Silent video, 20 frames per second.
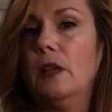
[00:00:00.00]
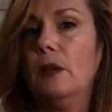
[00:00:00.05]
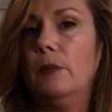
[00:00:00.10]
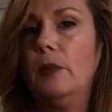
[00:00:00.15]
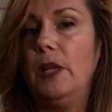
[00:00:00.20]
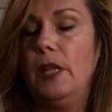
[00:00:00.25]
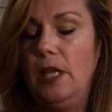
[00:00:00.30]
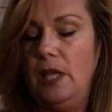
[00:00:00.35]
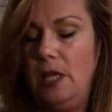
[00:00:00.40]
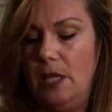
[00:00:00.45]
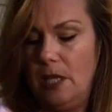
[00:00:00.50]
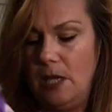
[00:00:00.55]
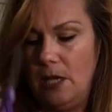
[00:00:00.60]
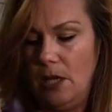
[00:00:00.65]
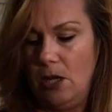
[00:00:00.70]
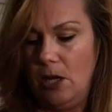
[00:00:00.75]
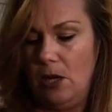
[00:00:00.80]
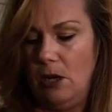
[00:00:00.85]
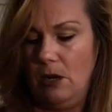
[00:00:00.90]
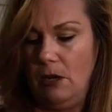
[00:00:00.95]
But
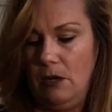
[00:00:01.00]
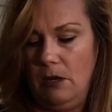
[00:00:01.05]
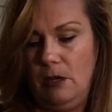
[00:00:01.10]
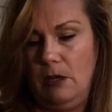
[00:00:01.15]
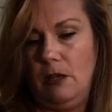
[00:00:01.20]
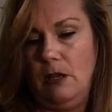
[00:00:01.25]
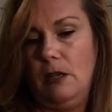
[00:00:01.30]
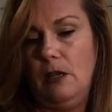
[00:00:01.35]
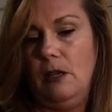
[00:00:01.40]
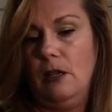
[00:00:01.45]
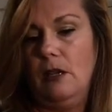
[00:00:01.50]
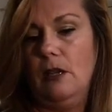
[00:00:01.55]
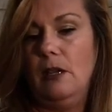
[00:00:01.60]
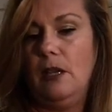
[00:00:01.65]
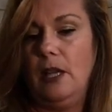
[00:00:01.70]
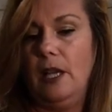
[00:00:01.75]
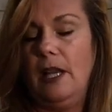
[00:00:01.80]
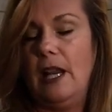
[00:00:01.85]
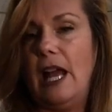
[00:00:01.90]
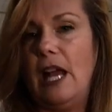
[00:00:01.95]
here,
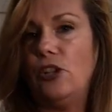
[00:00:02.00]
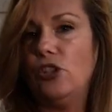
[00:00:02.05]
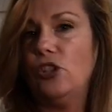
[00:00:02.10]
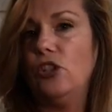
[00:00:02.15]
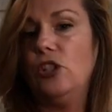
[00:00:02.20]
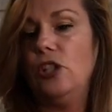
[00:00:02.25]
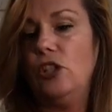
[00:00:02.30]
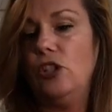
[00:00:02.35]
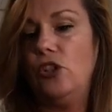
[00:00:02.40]
it actually